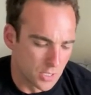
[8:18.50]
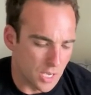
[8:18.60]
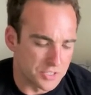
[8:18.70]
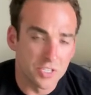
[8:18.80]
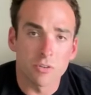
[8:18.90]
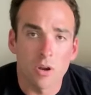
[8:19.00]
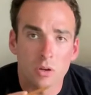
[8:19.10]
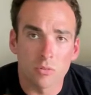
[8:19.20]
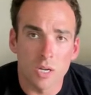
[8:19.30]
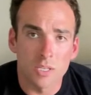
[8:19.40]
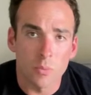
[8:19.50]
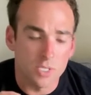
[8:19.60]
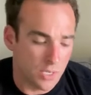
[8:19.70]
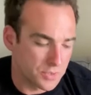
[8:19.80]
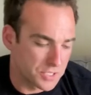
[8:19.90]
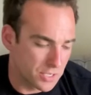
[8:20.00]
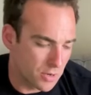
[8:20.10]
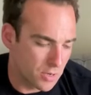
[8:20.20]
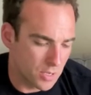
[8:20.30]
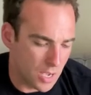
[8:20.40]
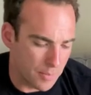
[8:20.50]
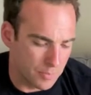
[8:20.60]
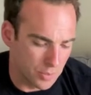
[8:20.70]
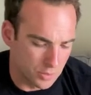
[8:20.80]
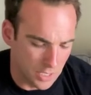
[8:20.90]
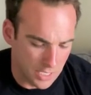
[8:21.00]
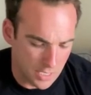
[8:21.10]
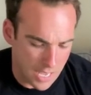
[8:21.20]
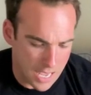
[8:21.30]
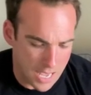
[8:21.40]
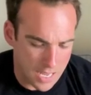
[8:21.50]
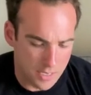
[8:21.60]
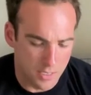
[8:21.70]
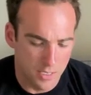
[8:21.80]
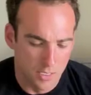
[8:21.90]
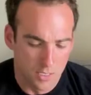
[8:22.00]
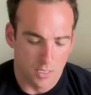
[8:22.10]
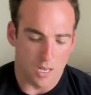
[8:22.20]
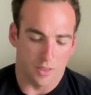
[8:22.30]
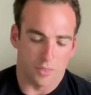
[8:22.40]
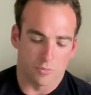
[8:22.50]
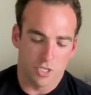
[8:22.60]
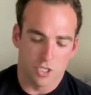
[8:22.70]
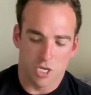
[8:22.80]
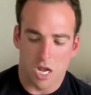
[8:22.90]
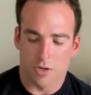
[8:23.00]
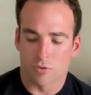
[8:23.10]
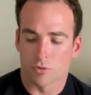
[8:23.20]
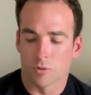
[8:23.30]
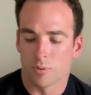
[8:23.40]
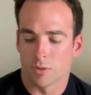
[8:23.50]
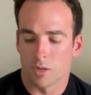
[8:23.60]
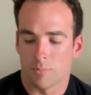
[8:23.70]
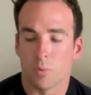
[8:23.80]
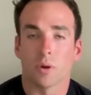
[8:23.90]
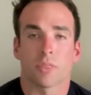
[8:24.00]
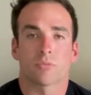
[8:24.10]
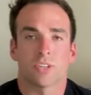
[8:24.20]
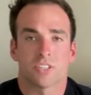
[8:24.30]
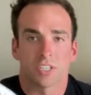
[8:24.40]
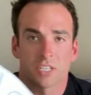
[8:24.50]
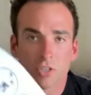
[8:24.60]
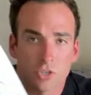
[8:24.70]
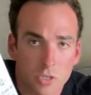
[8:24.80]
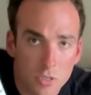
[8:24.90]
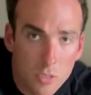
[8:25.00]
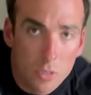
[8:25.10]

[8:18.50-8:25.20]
I zeroed, right, and once I was zeroed, I pulled in and got a 3-shot group, 0.36 inch